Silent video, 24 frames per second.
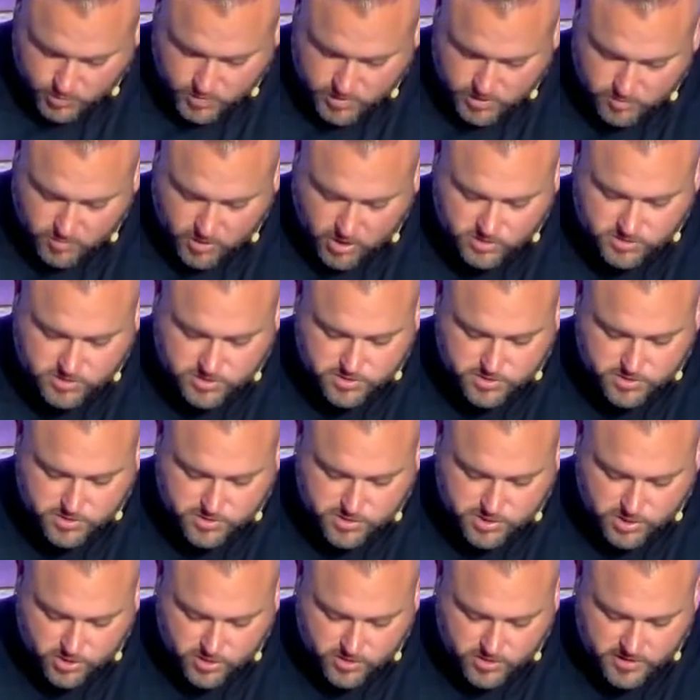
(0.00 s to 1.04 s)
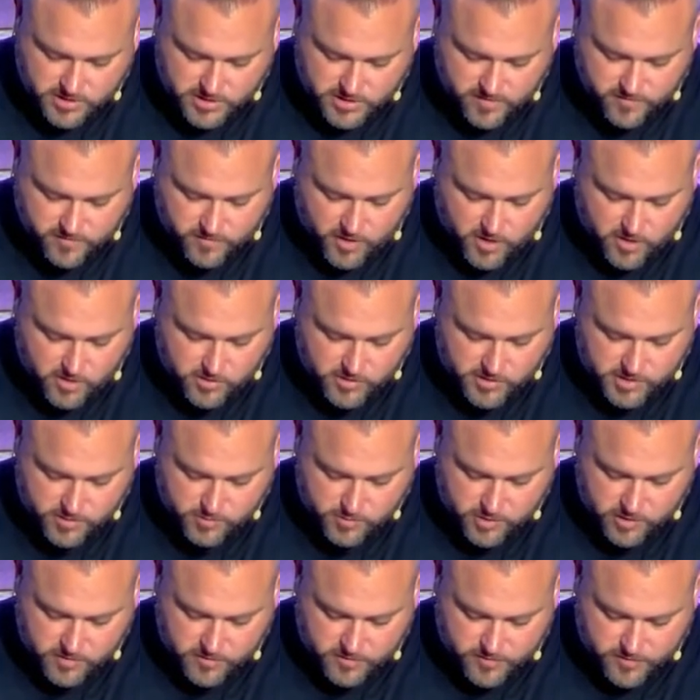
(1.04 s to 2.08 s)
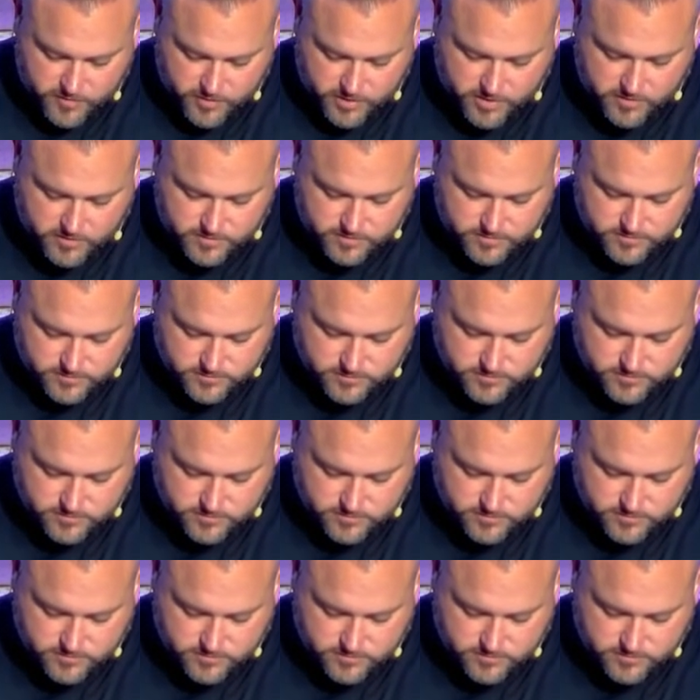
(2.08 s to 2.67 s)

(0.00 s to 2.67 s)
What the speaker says: But when the multitudes heard it, they followed him on foot